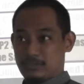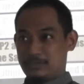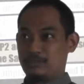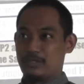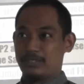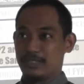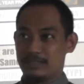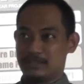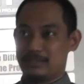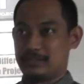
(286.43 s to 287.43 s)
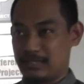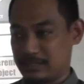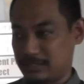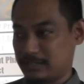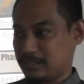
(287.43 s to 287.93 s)
It's not like that. It's
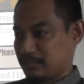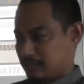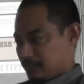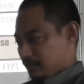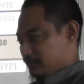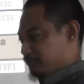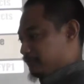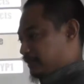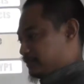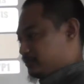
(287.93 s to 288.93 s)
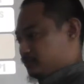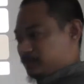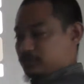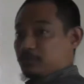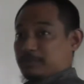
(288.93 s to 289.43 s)
actually the phase
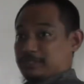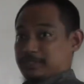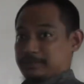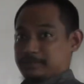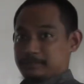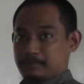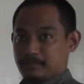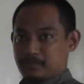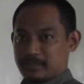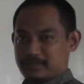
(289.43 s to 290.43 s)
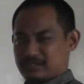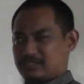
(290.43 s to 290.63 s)
towards completion. Right?